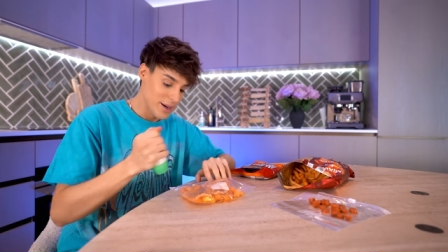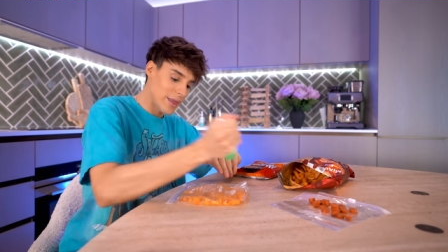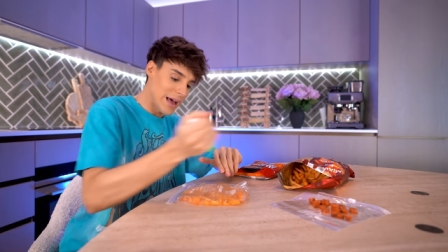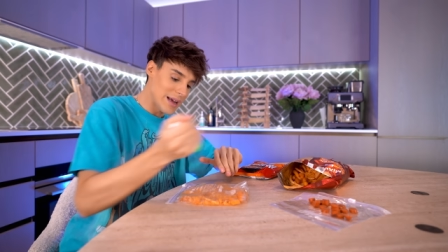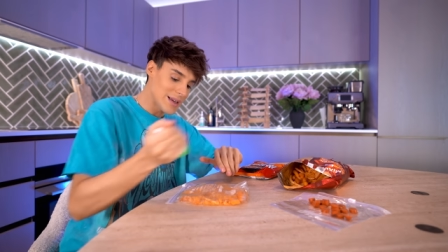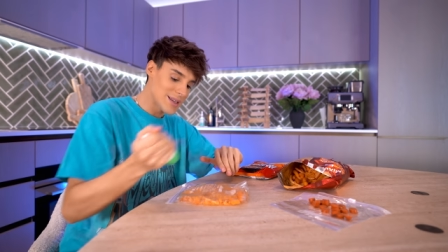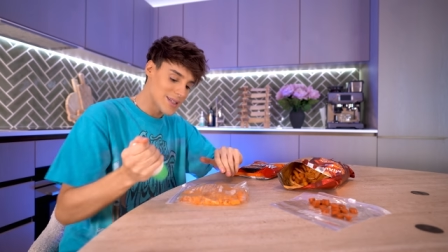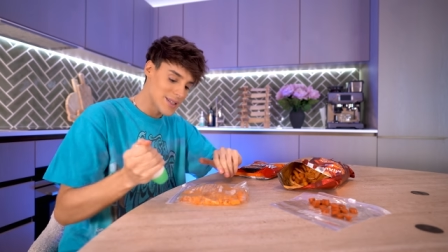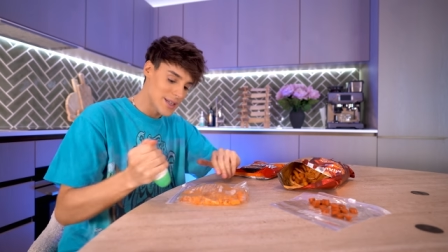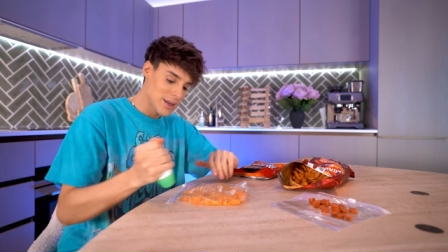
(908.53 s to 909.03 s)
That
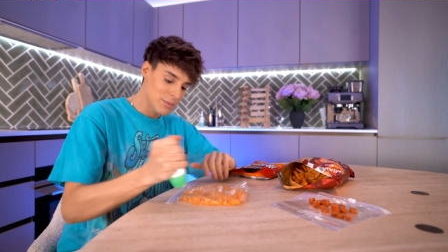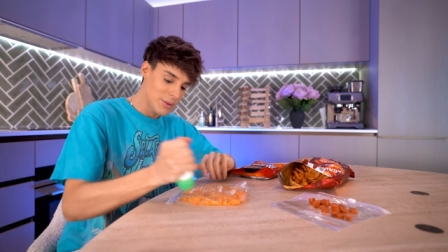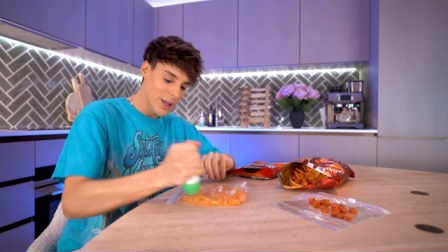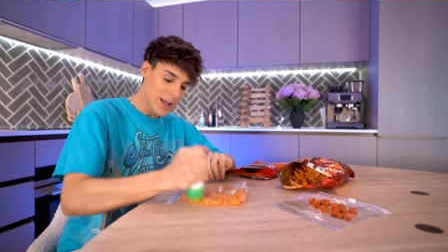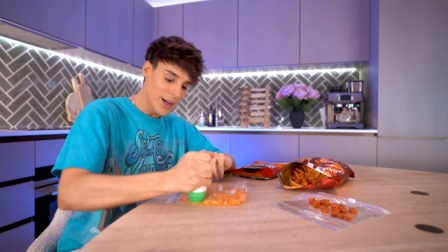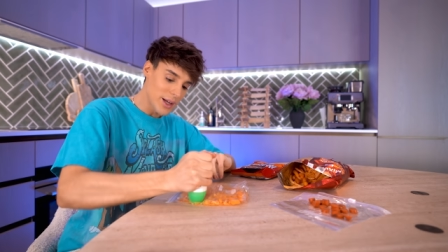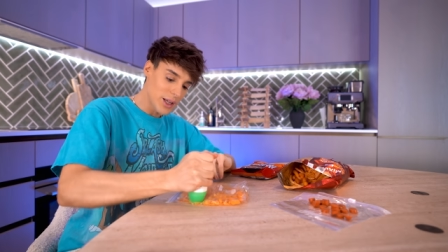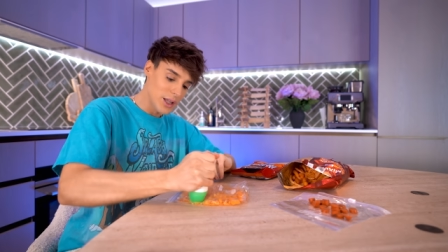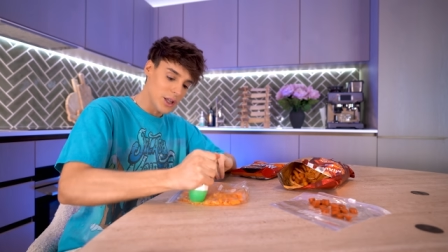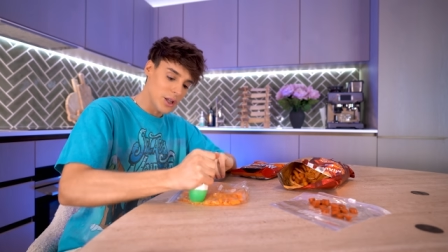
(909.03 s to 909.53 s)
seemed
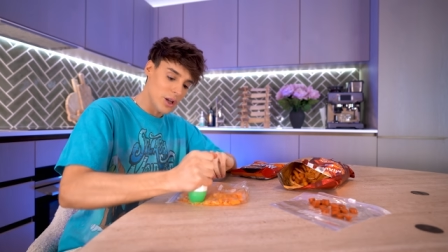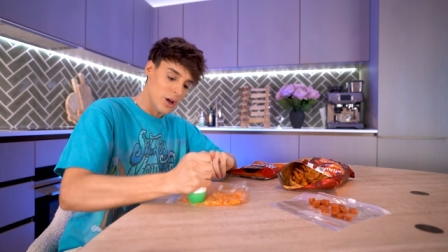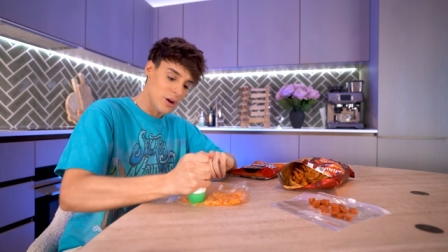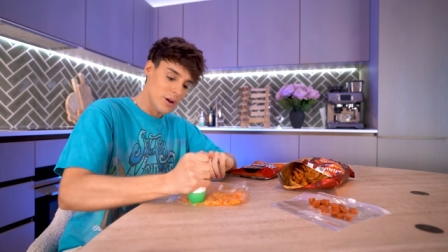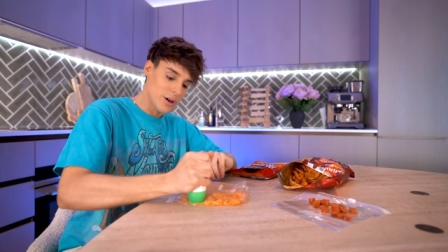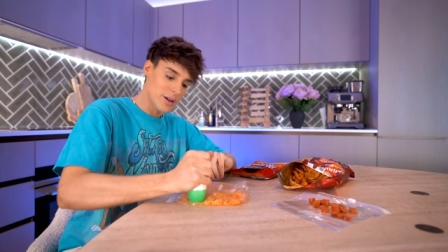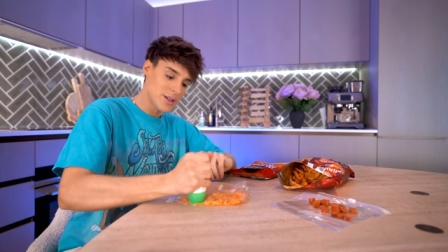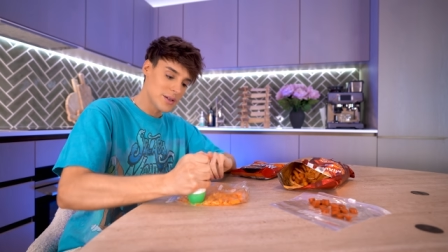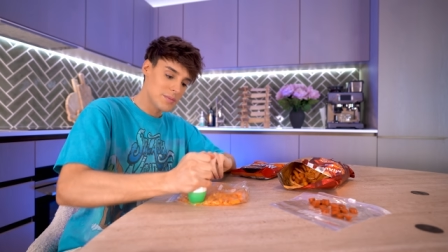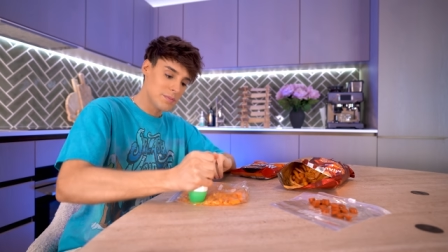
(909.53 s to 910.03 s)
like a
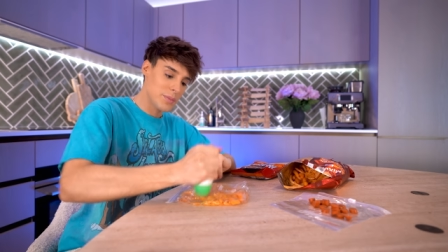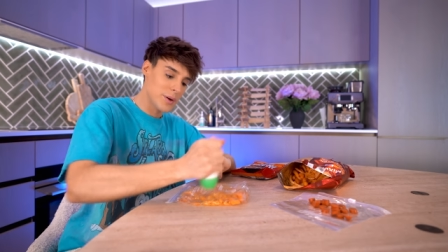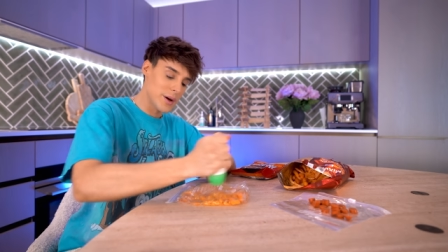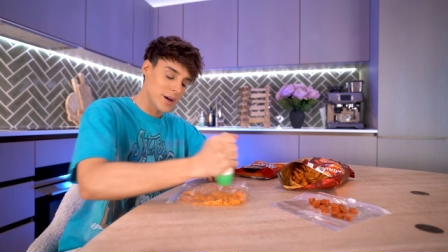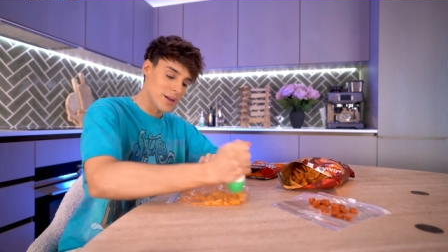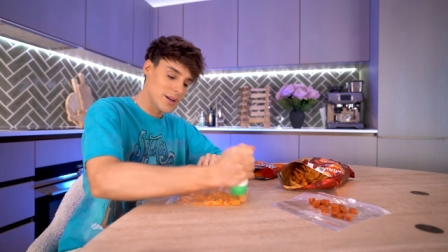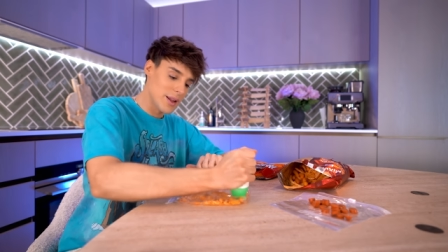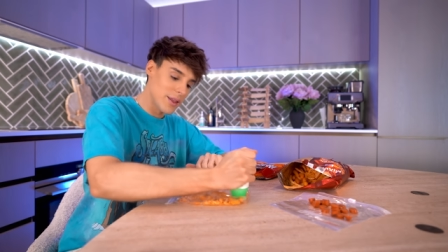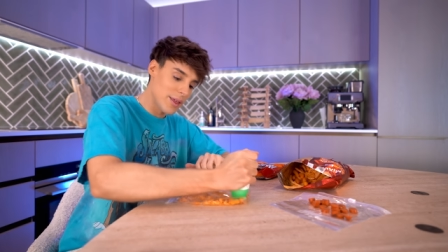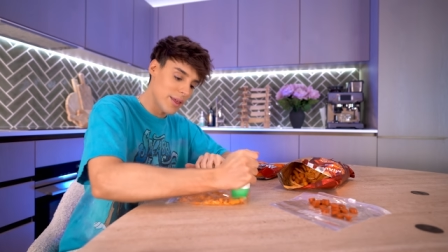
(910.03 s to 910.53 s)
lot,
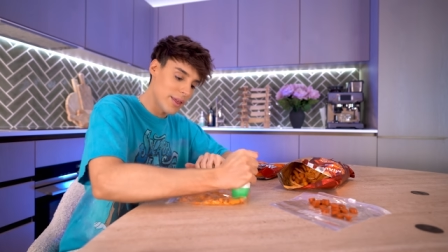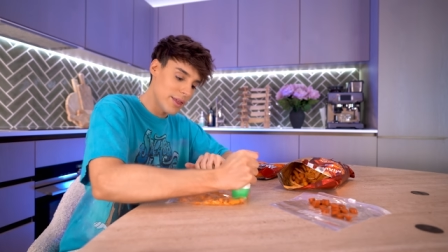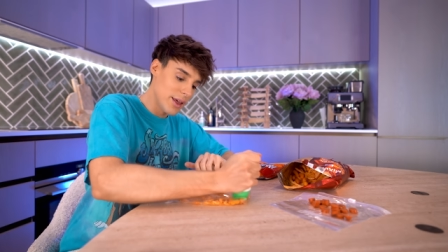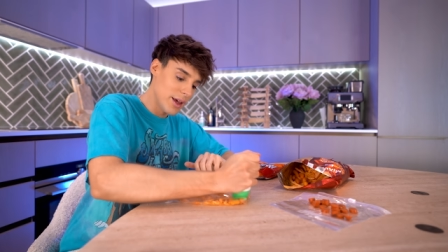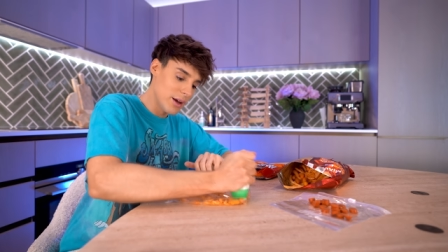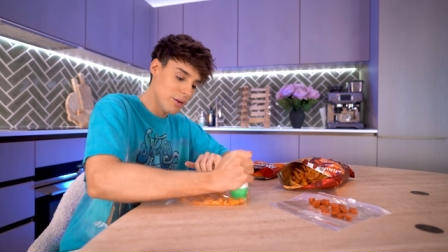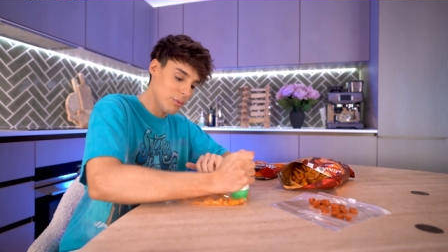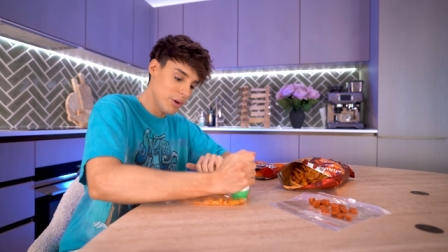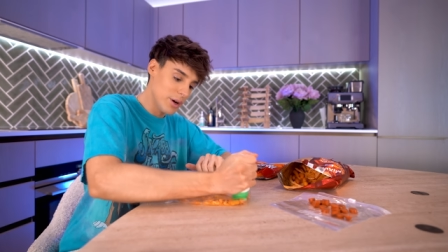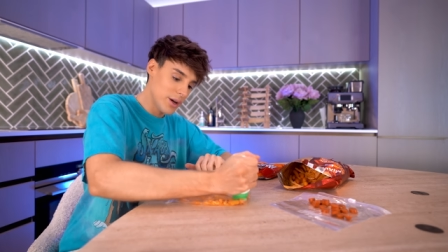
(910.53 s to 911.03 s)
but the
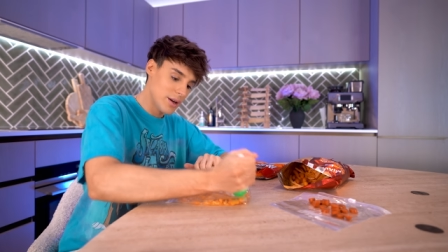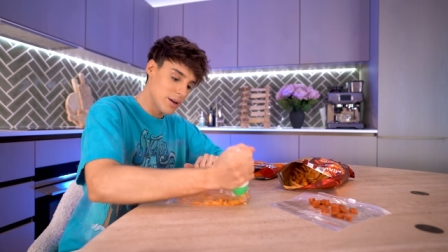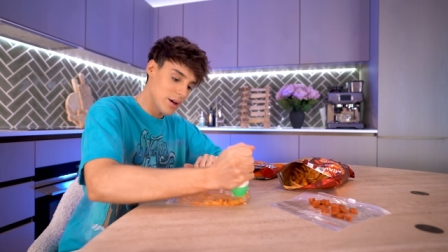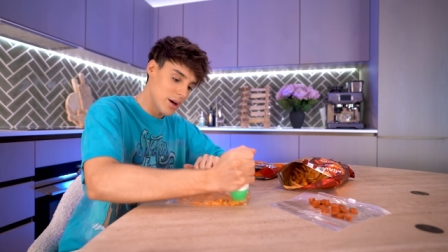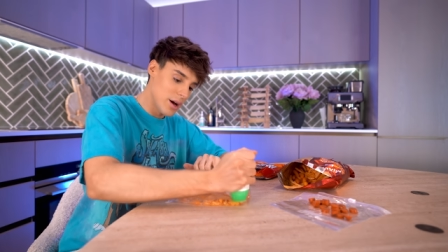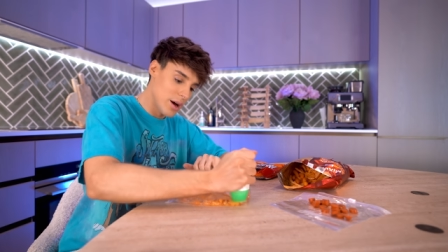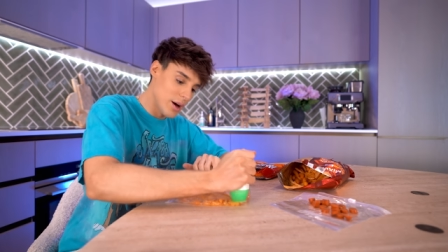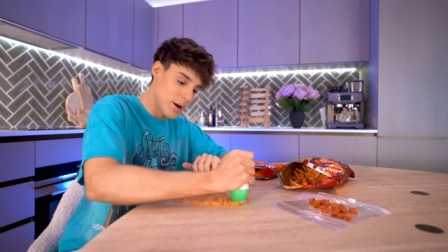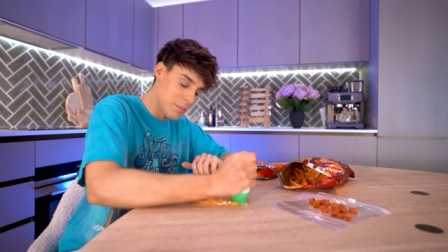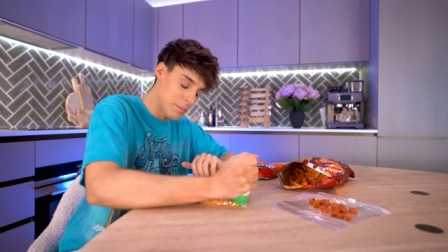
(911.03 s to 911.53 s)
thing with
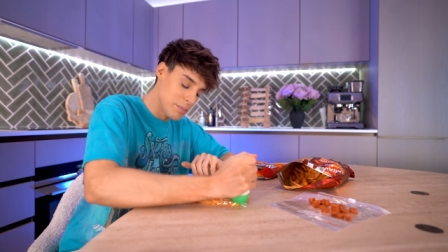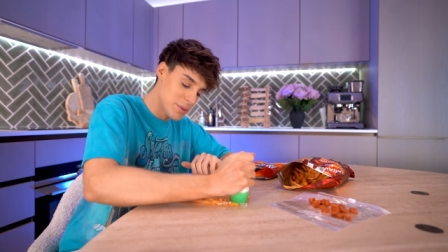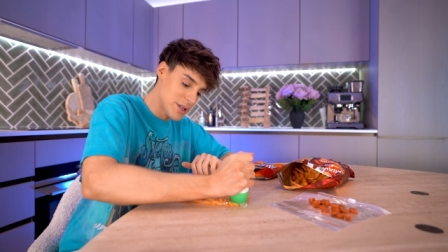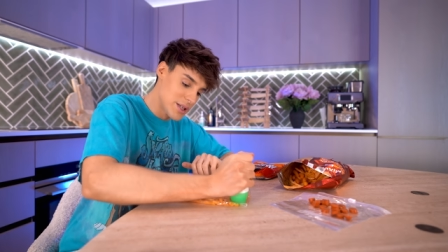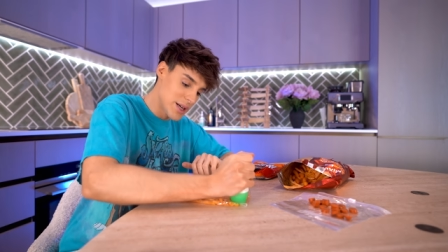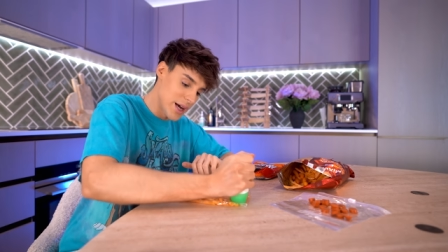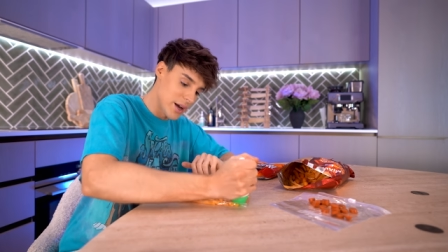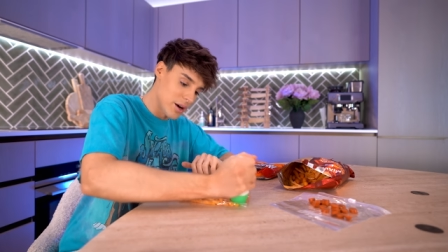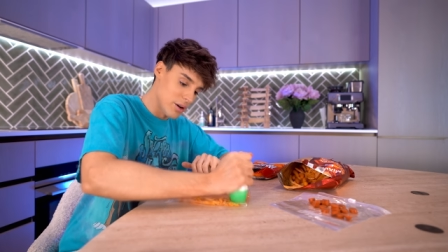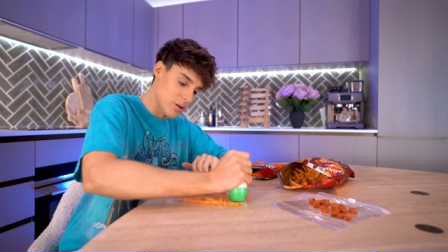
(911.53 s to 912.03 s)
uh,
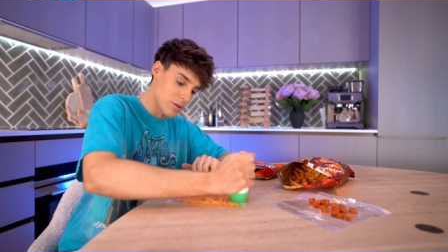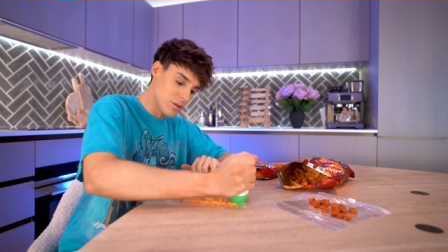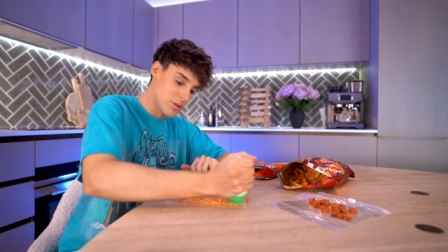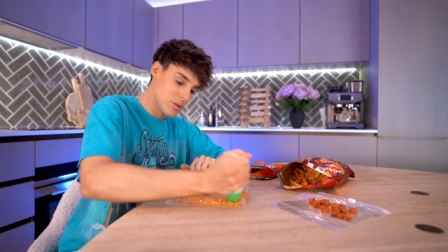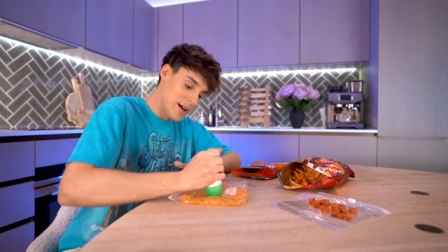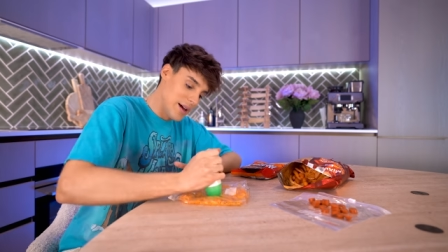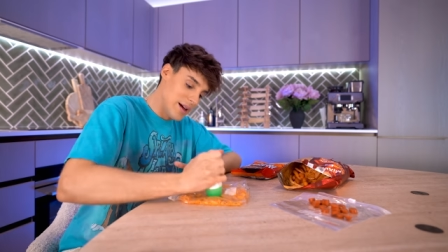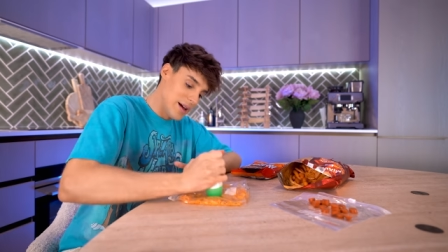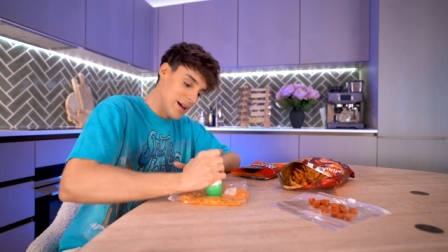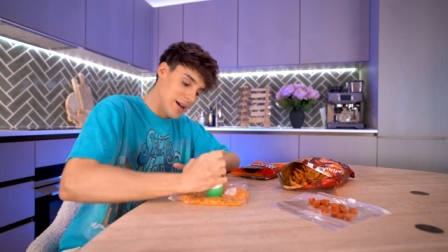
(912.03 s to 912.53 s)
potato,